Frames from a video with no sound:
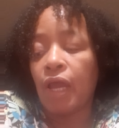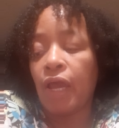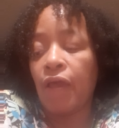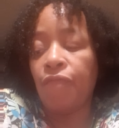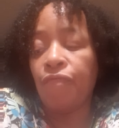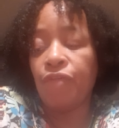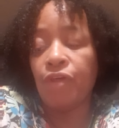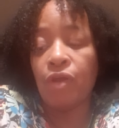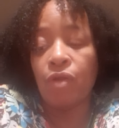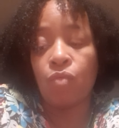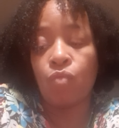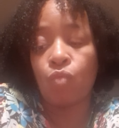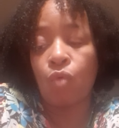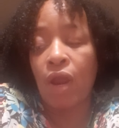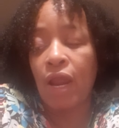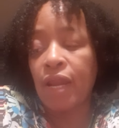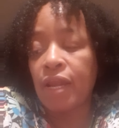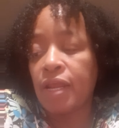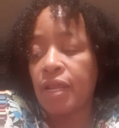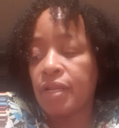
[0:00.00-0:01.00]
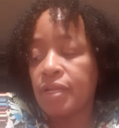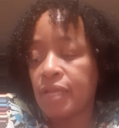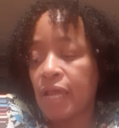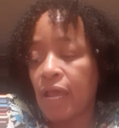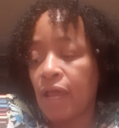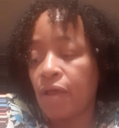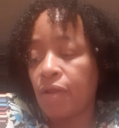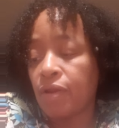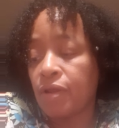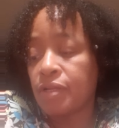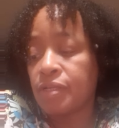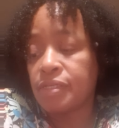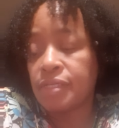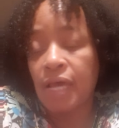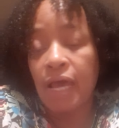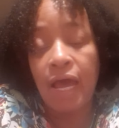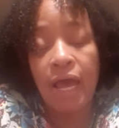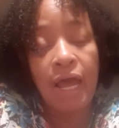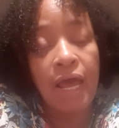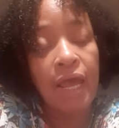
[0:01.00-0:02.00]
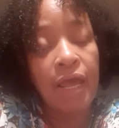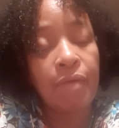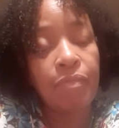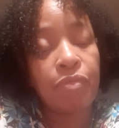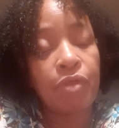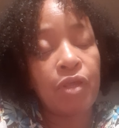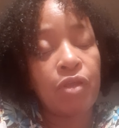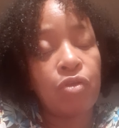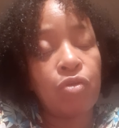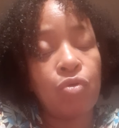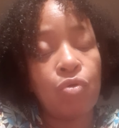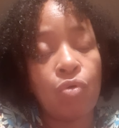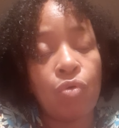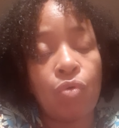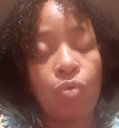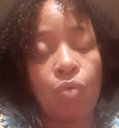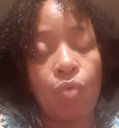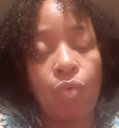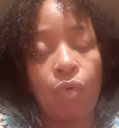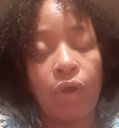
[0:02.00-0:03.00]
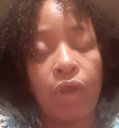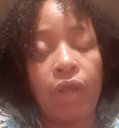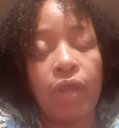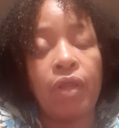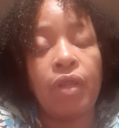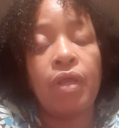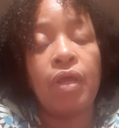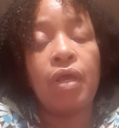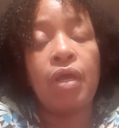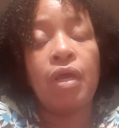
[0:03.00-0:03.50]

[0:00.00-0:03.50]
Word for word: And then writing down a time that you're going